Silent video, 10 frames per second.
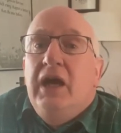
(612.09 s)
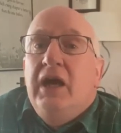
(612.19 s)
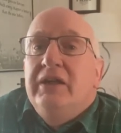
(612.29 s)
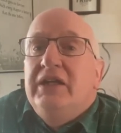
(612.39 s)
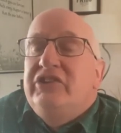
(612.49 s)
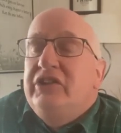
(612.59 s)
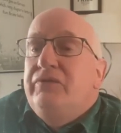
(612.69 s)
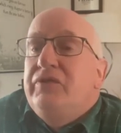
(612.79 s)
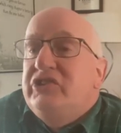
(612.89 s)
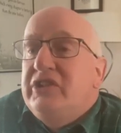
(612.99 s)
And they
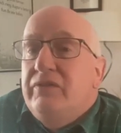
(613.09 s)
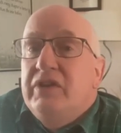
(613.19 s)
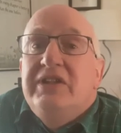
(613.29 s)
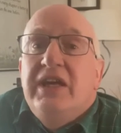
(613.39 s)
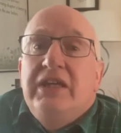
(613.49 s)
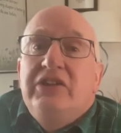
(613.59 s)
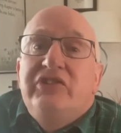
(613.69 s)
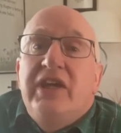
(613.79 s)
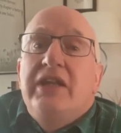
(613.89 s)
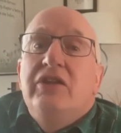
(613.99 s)
sit for 7 days
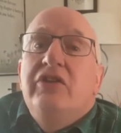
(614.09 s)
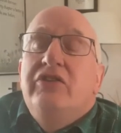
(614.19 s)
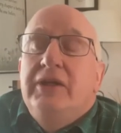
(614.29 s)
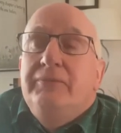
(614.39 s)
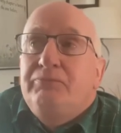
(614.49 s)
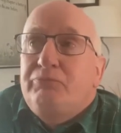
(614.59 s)
saying nothing.